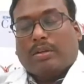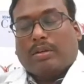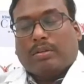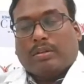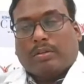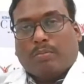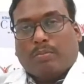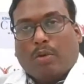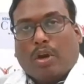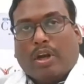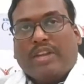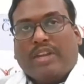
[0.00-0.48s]

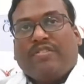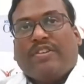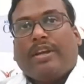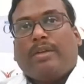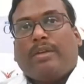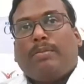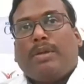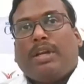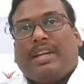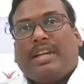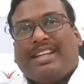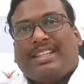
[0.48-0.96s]

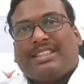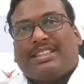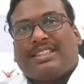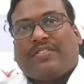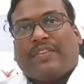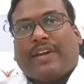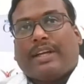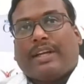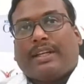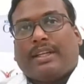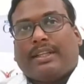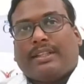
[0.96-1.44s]
modifiable risk
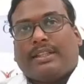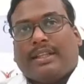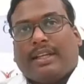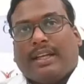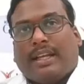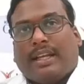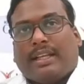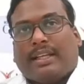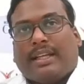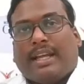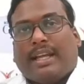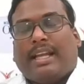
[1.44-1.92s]
factors
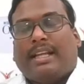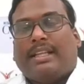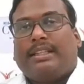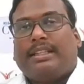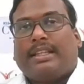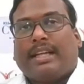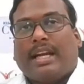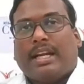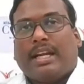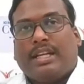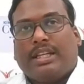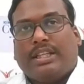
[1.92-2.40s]
like health
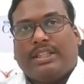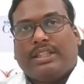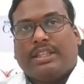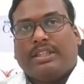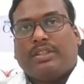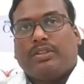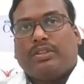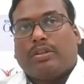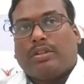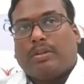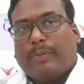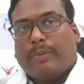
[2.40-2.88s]
conditions
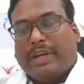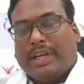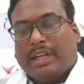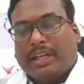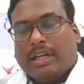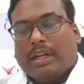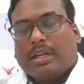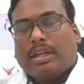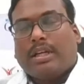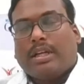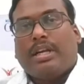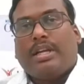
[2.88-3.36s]
or the
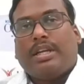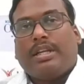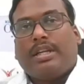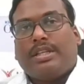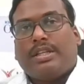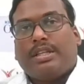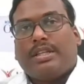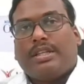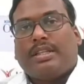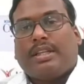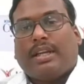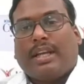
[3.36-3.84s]
medical
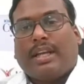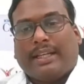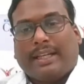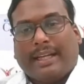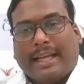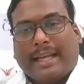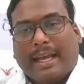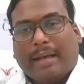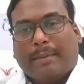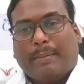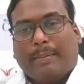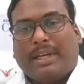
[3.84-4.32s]
conditions like
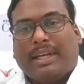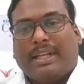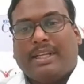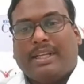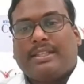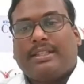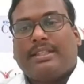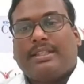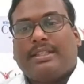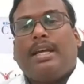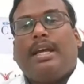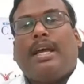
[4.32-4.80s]

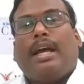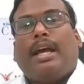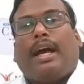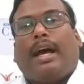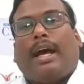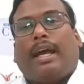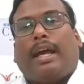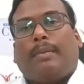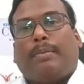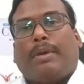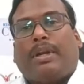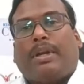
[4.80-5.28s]
diabetes,
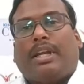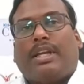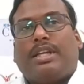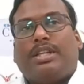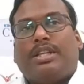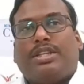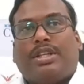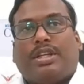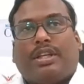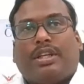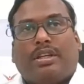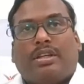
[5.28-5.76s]

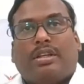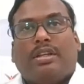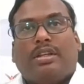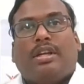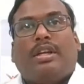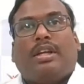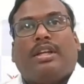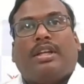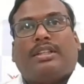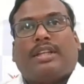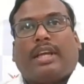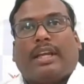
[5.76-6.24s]
hypertension,
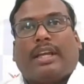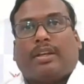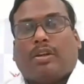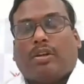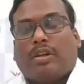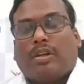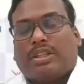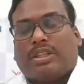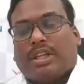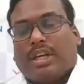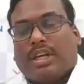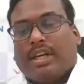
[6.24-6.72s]

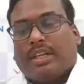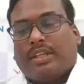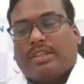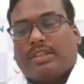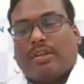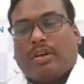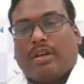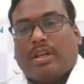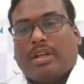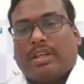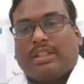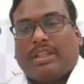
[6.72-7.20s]
psychological
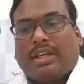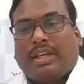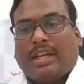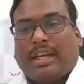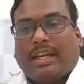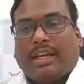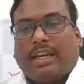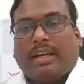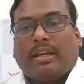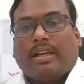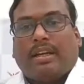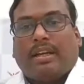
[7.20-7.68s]
disorders
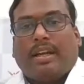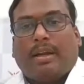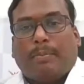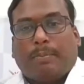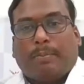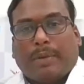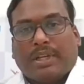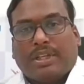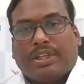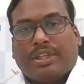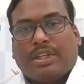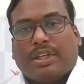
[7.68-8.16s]
like
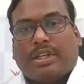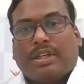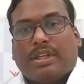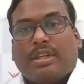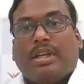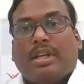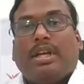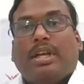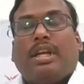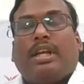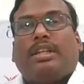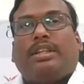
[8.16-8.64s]
depression,
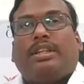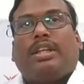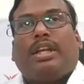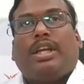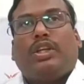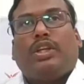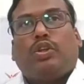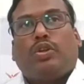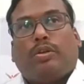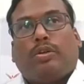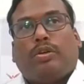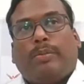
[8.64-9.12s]
they
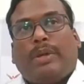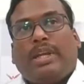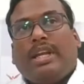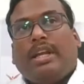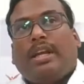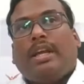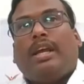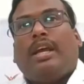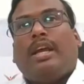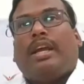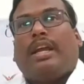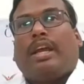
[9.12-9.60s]
should be
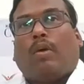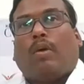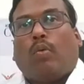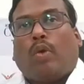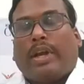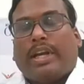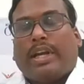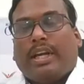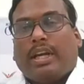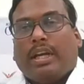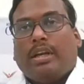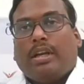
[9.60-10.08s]

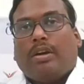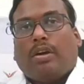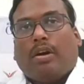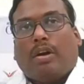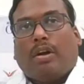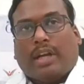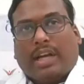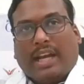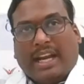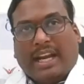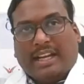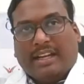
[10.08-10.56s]
avoided
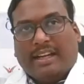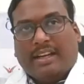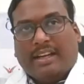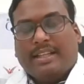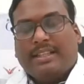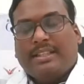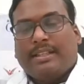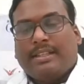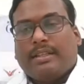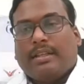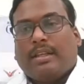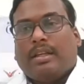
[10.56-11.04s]
or
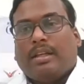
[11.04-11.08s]
addressed